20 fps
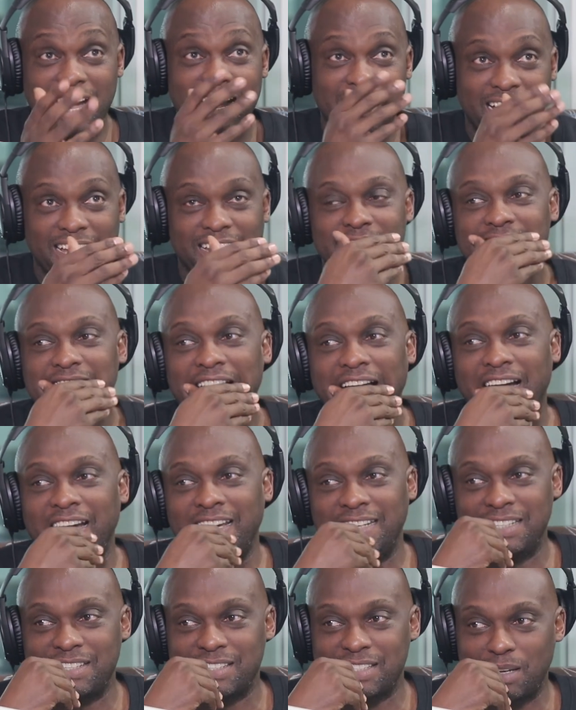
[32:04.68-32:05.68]
eyes are
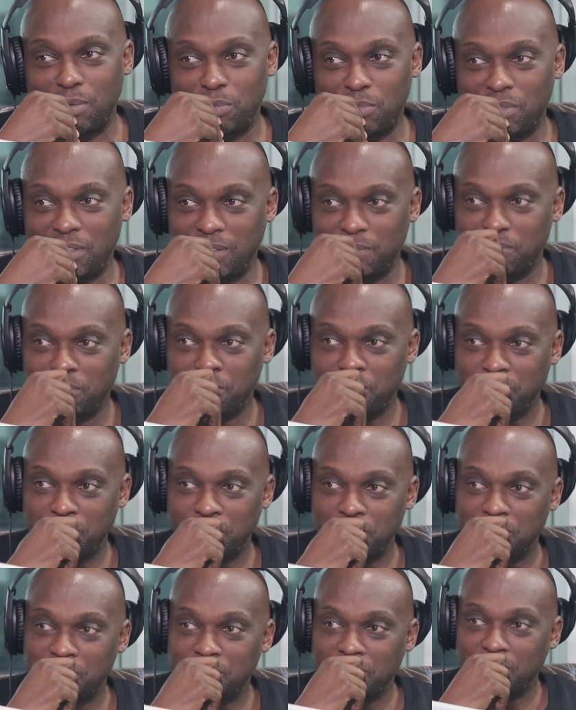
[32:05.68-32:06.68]
hiding something.
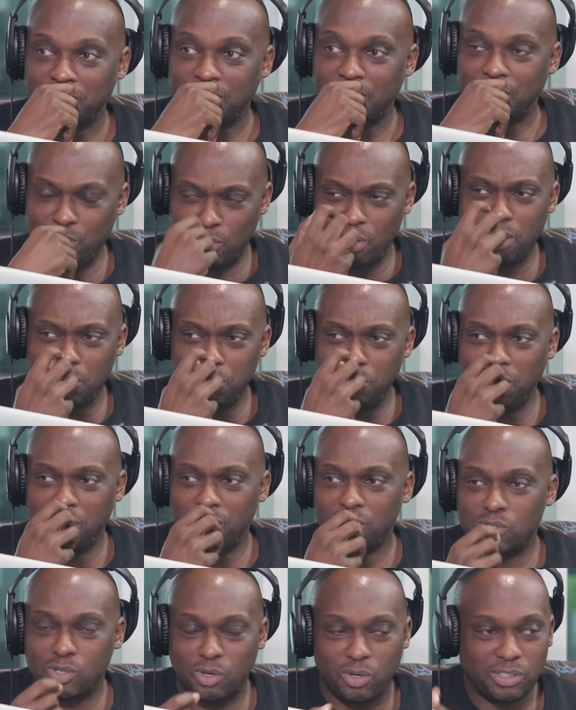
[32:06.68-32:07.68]
You know what I
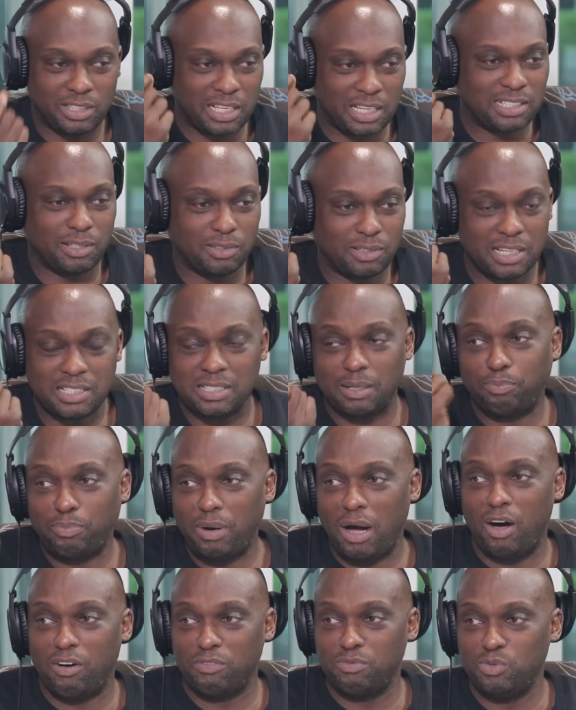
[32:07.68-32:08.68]
mean? So that's the
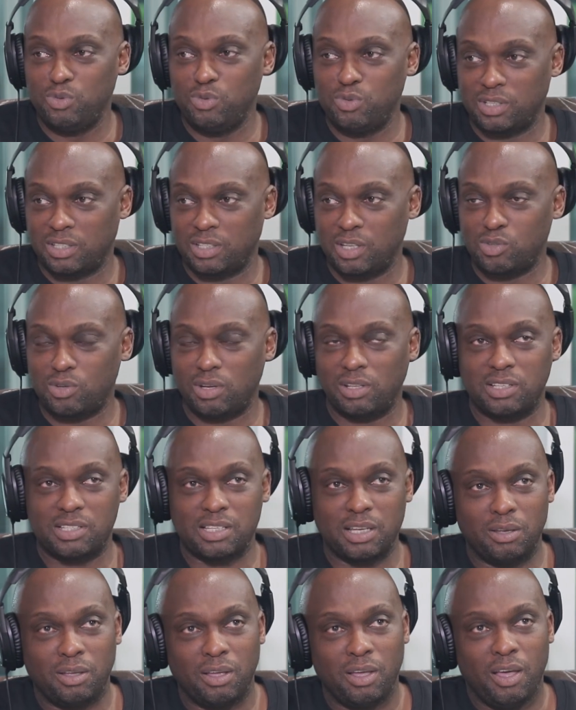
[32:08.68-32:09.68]
power of music. That's why they
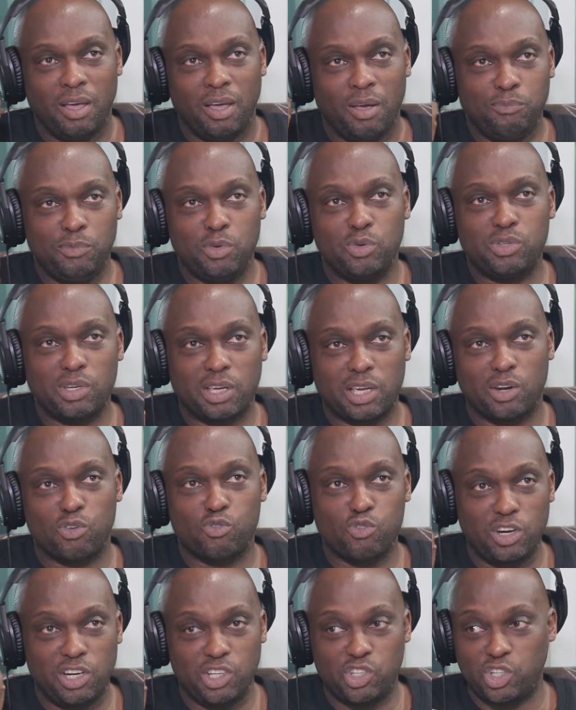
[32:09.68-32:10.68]
say music can
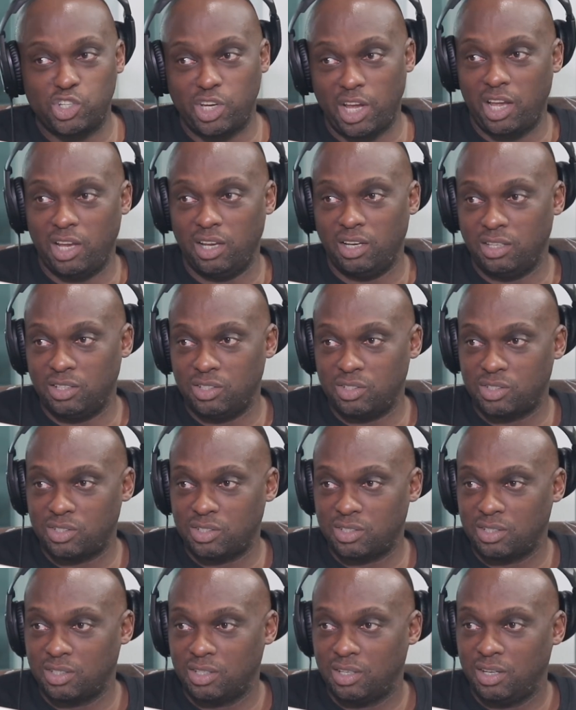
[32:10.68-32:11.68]
really
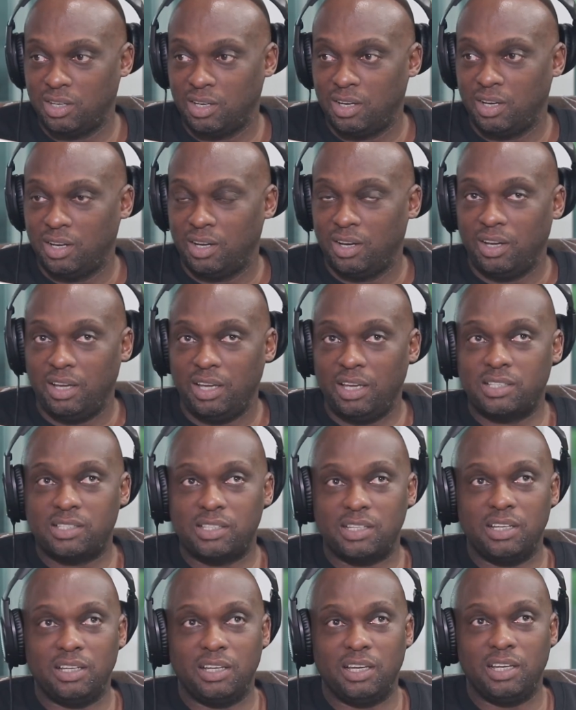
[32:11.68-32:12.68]
change.
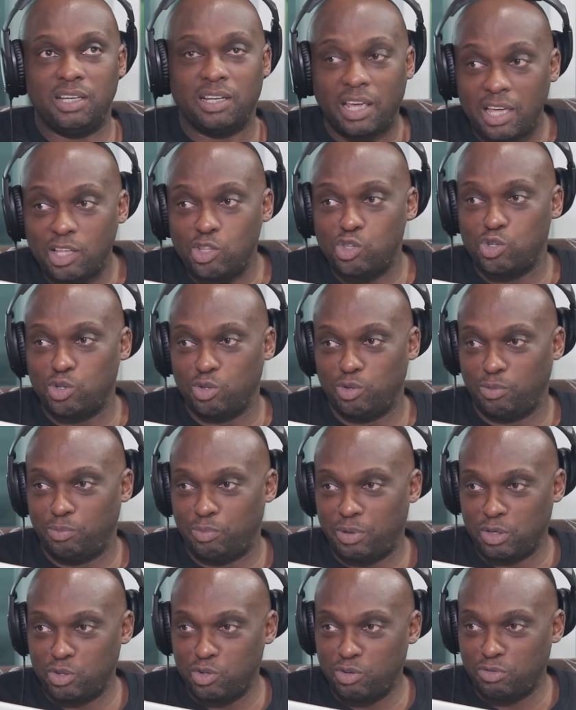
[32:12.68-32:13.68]
It hits you,
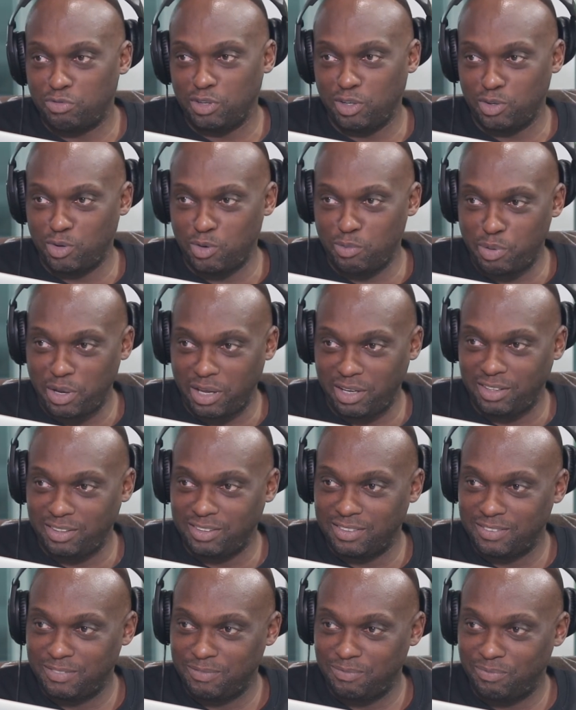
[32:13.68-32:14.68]
but you feel no pain.
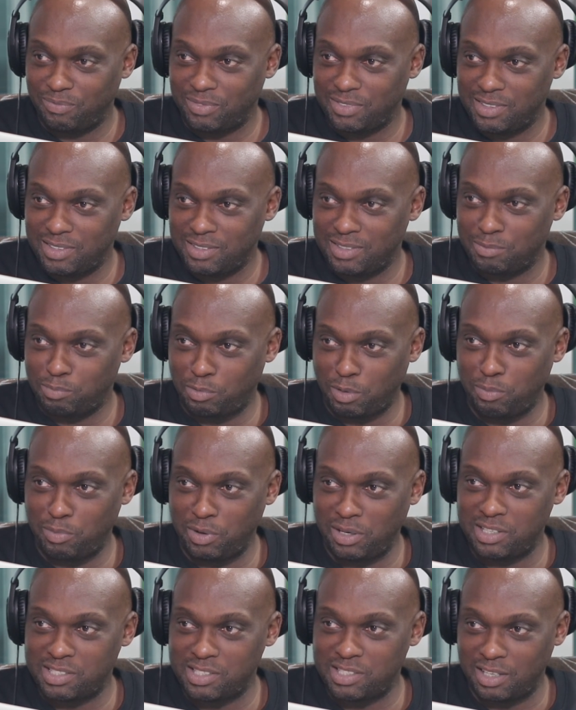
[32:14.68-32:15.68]
Bob
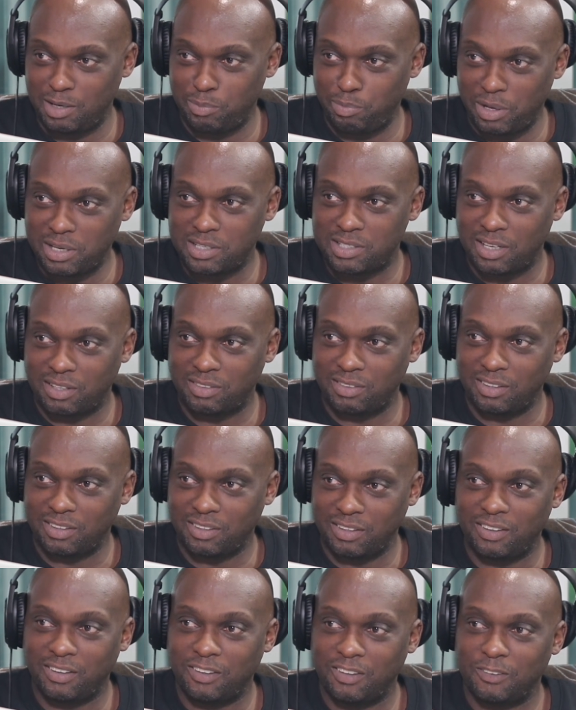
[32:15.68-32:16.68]
Marley said it best, I
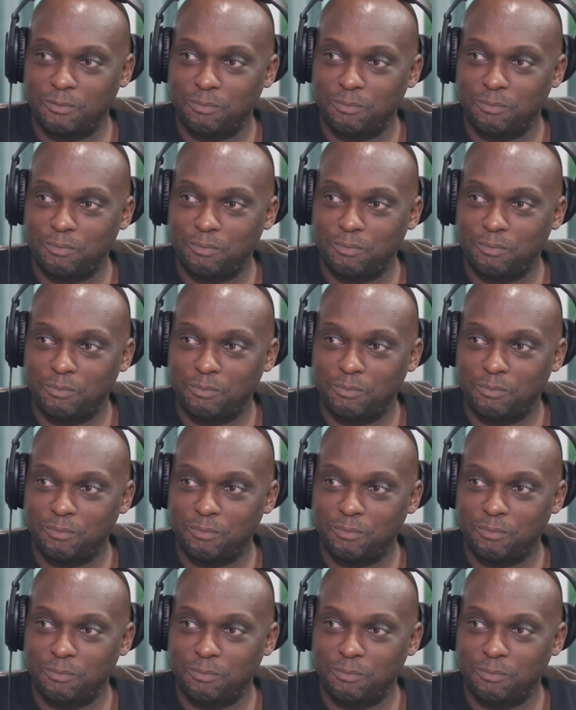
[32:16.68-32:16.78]
think. Yeah,